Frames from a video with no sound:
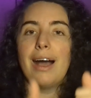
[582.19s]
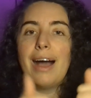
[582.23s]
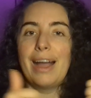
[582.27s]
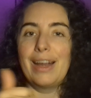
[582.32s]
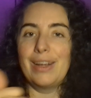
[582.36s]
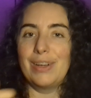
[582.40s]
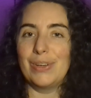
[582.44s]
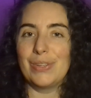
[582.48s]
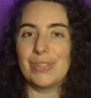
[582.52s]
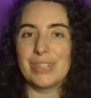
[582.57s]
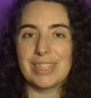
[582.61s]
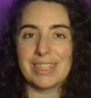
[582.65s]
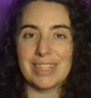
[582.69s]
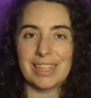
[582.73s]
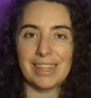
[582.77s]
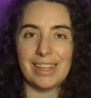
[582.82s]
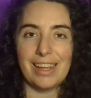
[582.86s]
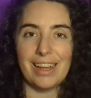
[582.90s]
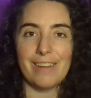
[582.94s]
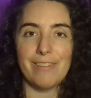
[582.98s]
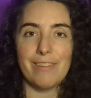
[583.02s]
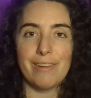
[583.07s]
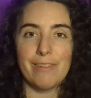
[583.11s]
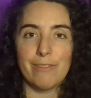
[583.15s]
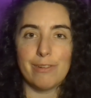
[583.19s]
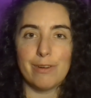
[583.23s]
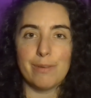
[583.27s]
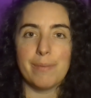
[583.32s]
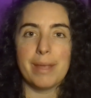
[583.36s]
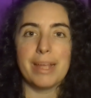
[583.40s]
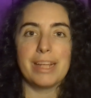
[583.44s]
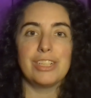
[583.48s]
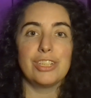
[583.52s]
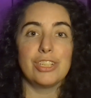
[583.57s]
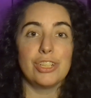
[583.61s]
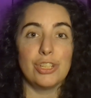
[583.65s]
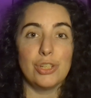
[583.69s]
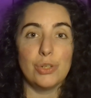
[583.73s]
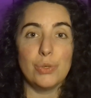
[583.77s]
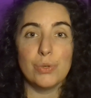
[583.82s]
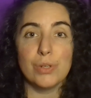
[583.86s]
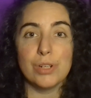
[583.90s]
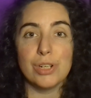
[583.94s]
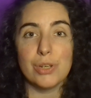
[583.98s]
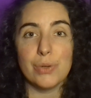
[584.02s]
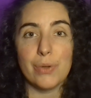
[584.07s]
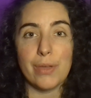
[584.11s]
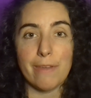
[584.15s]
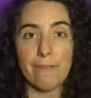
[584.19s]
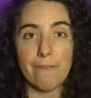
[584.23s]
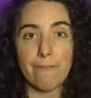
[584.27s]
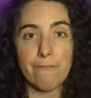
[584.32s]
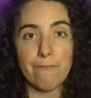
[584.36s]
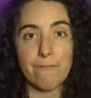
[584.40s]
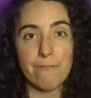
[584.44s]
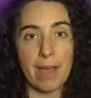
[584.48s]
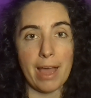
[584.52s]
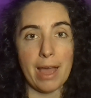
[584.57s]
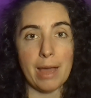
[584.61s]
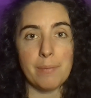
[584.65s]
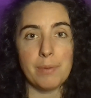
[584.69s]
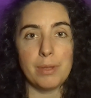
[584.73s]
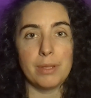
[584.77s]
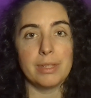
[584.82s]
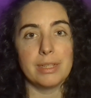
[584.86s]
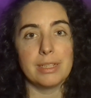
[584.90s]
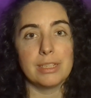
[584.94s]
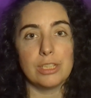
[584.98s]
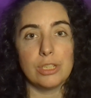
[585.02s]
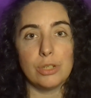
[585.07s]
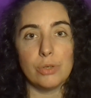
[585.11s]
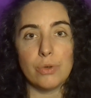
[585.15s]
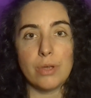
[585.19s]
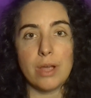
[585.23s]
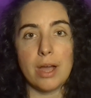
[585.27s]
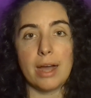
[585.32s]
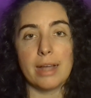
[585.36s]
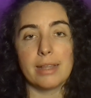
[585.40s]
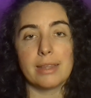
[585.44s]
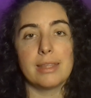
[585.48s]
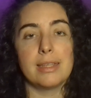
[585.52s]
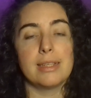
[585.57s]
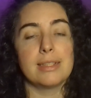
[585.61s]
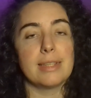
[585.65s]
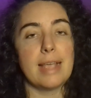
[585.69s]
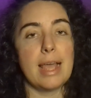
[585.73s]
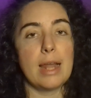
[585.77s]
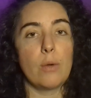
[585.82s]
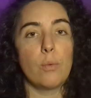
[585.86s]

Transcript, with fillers: I know this is a lot of information. You are doing fabulous. You got this.